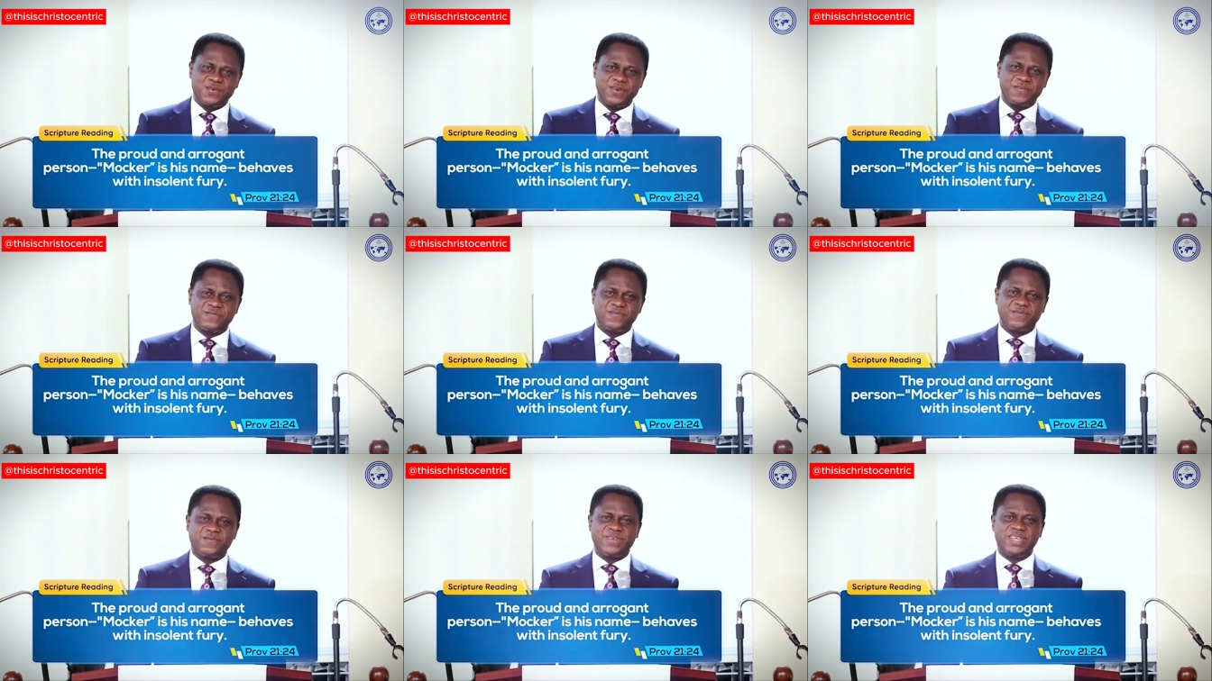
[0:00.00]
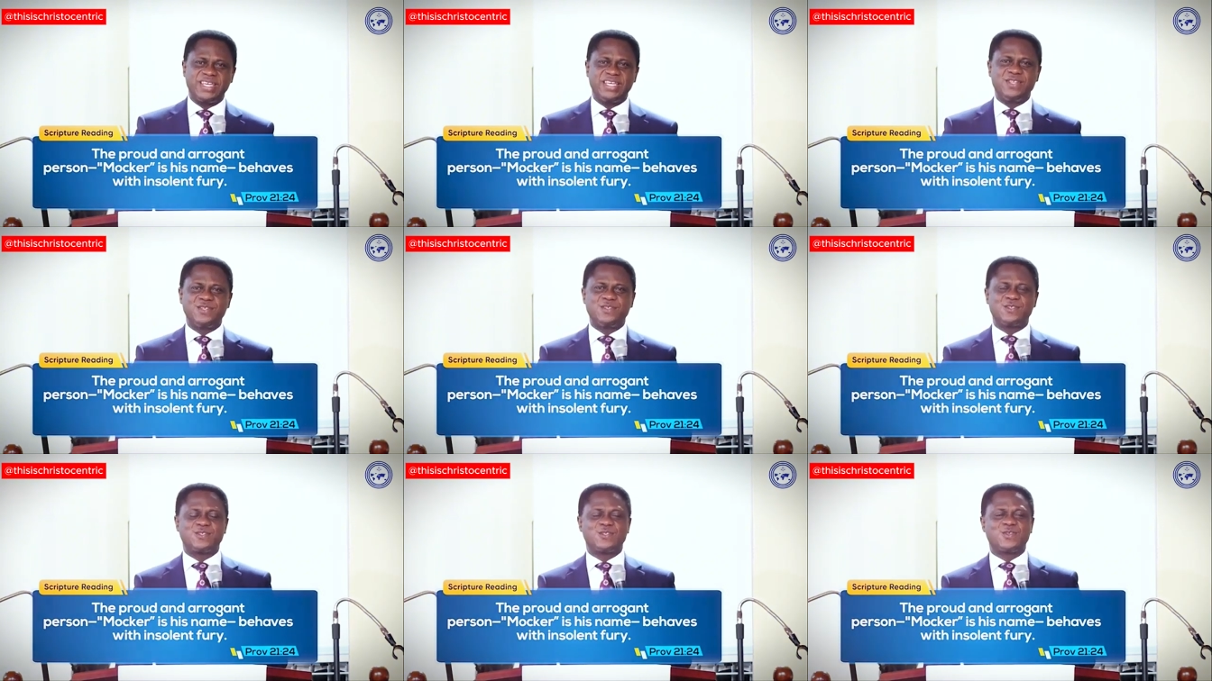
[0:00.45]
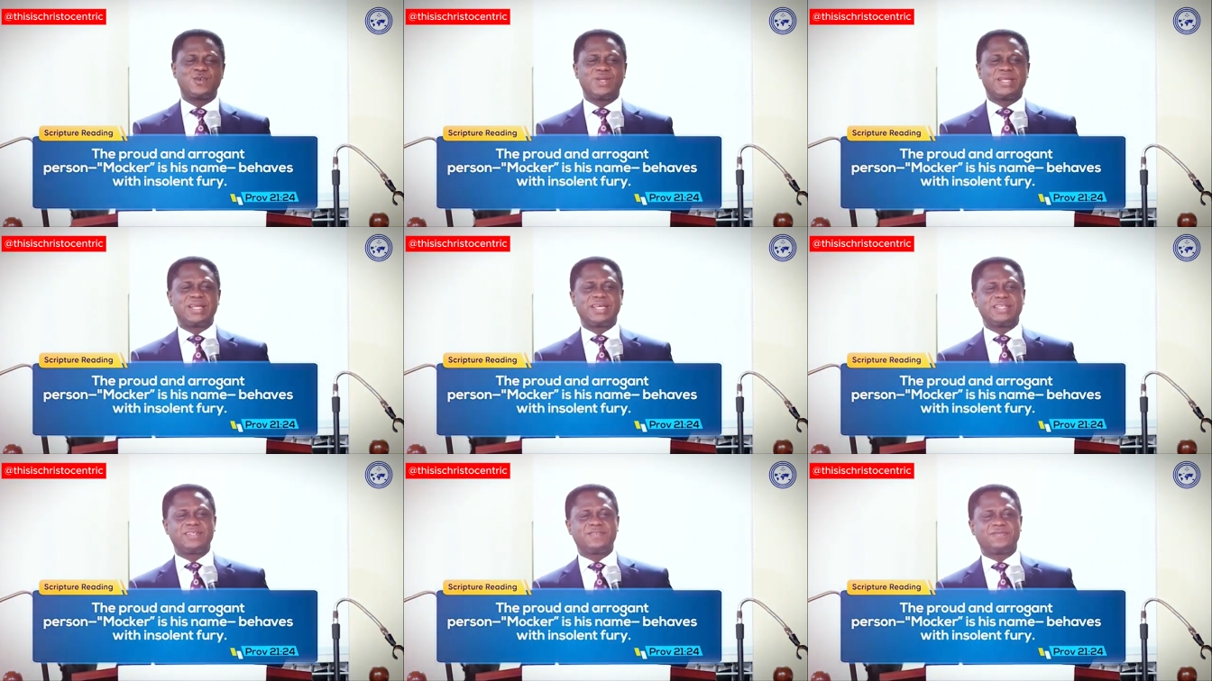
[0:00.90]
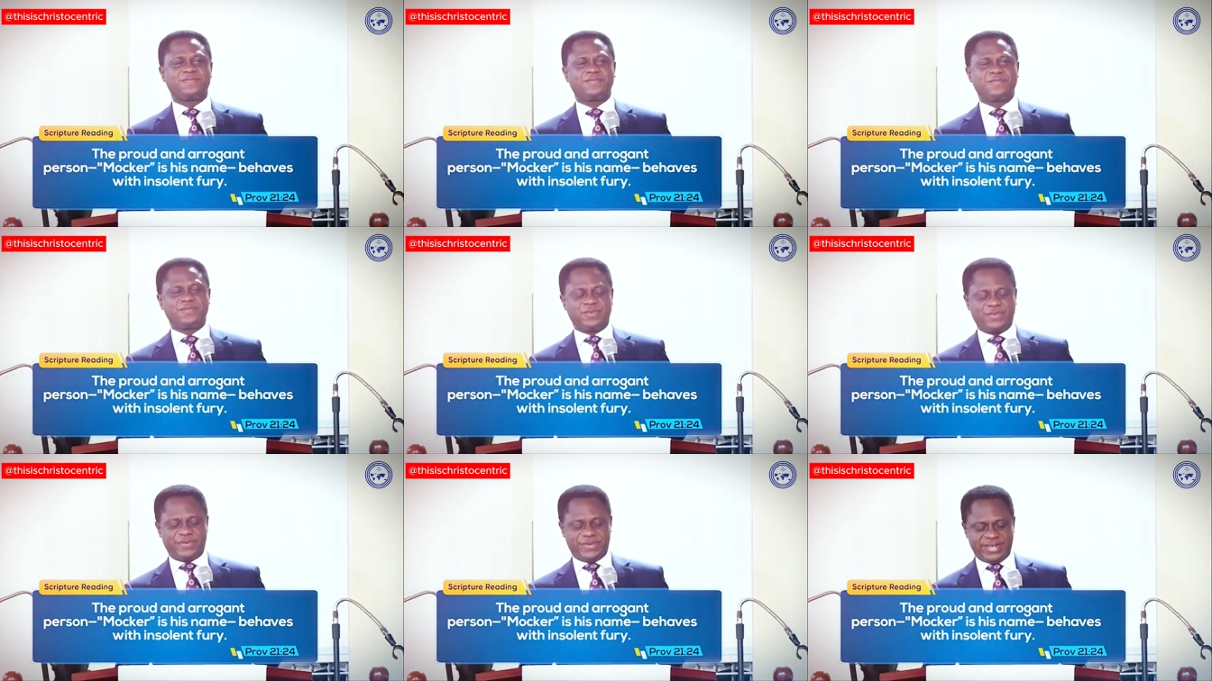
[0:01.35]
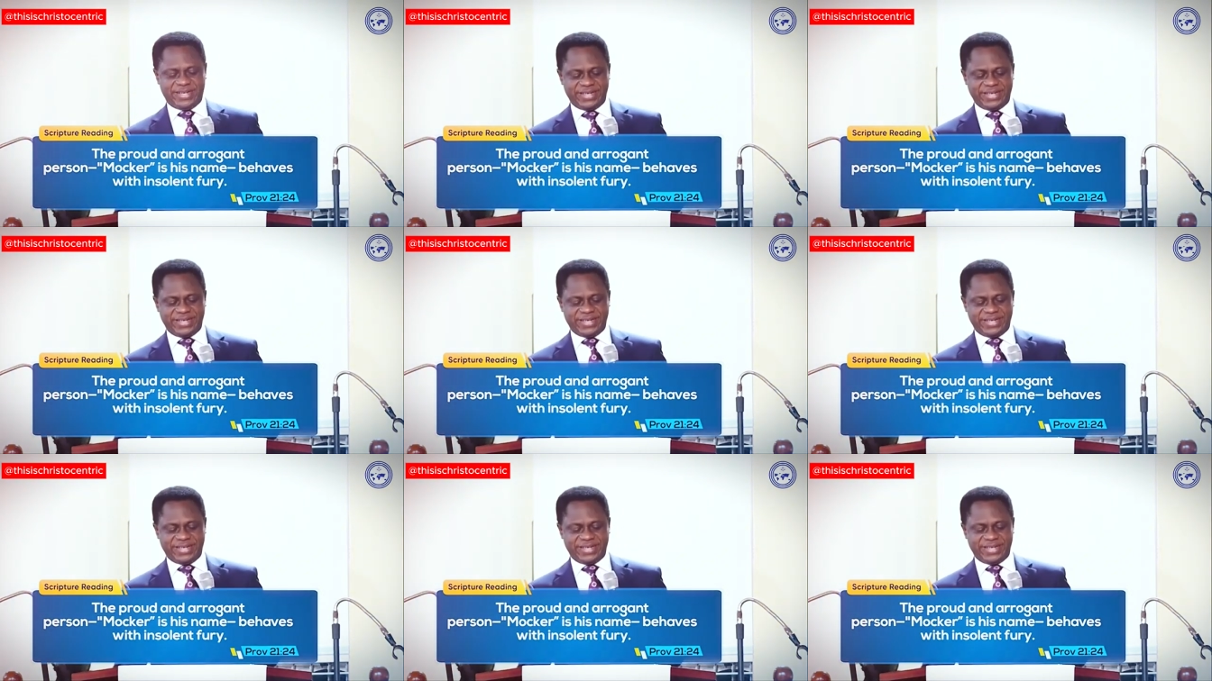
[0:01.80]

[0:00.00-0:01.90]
with insolent fury